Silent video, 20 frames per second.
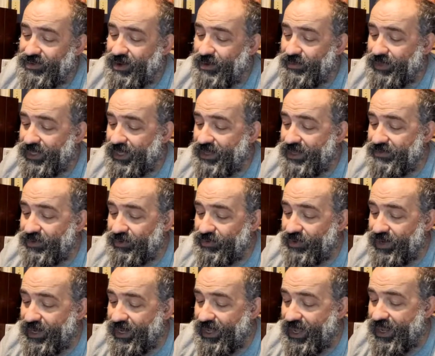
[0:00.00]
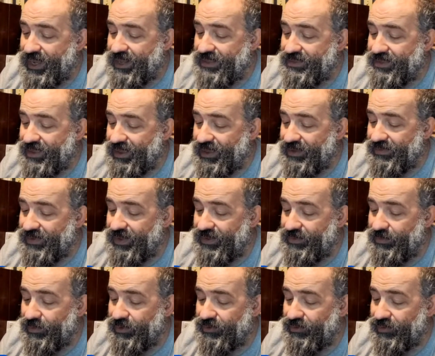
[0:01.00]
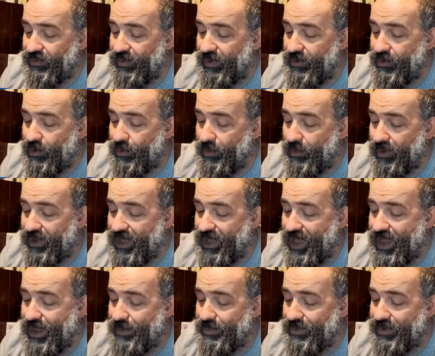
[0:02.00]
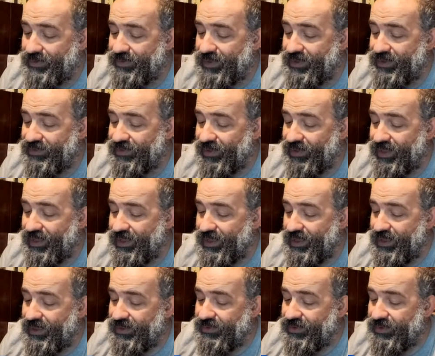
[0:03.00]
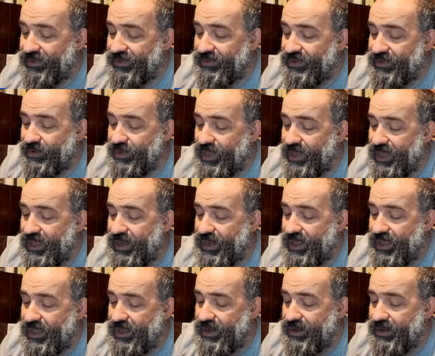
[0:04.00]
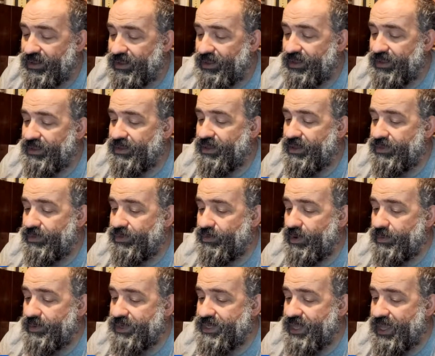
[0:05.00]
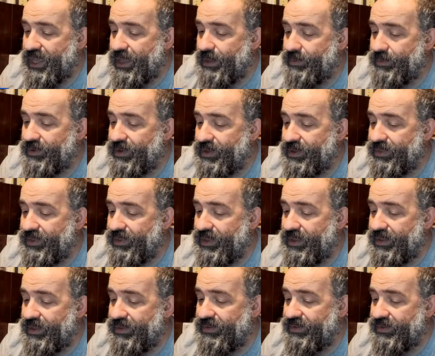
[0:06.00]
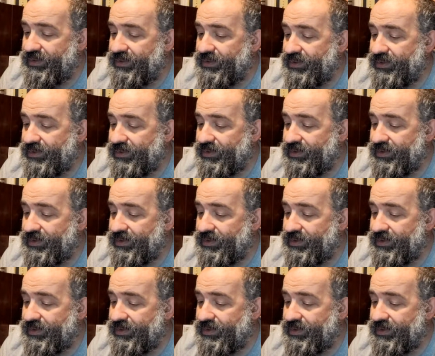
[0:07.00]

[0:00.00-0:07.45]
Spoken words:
not really infiltrating anything if he was a normal guy previously. So let's go ahead and cut the rubber tabs on this.